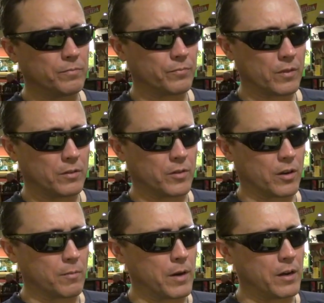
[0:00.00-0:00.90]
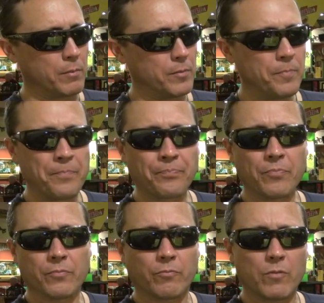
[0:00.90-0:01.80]
to talk about it. But
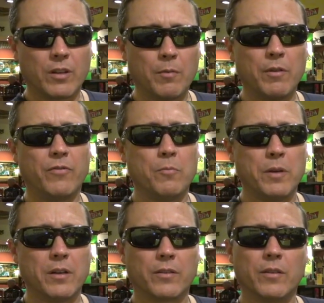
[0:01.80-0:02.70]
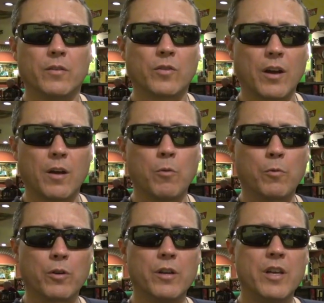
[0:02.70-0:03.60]
give me a few minutes to decide
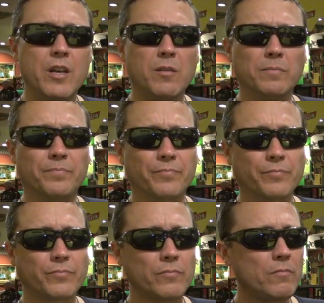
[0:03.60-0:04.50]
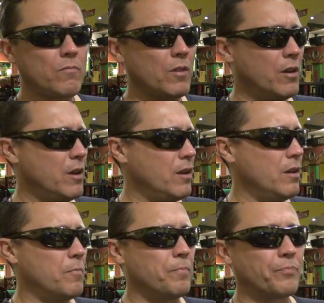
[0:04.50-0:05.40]
what we're going to eat.
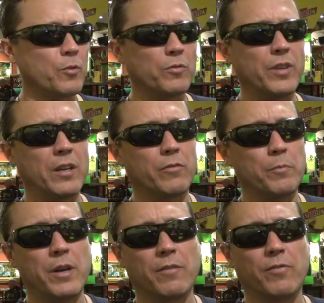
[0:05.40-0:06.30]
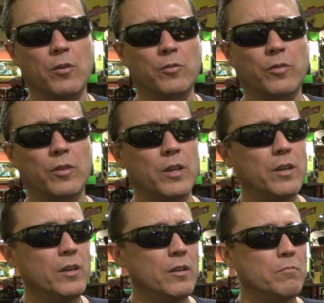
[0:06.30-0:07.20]
And we'll take it from there, folks.
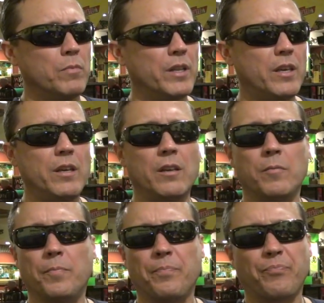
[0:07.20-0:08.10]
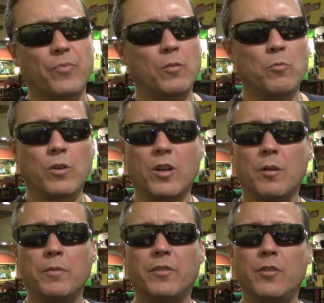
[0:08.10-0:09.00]
But again,
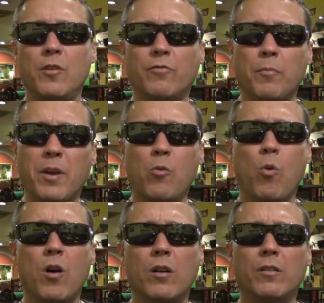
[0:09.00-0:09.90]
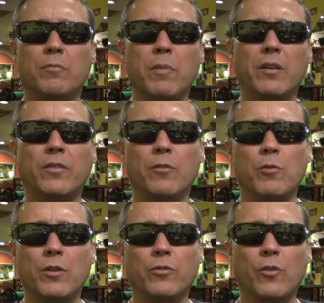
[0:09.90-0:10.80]
coming to you from Iguana's Mexican
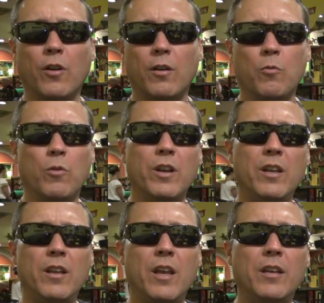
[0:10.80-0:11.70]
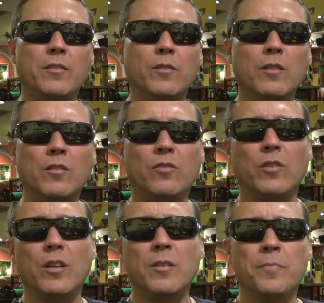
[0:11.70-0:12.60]
restaurant in Angeles
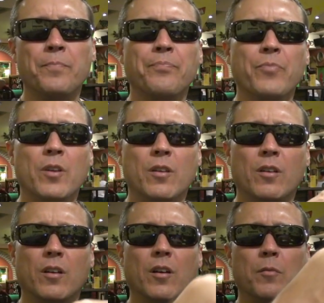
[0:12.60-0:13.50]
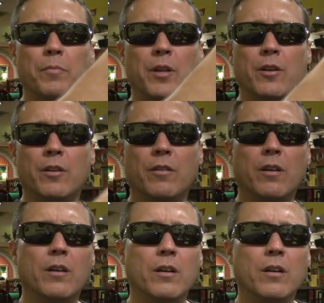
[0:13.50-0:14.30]
City. Up near,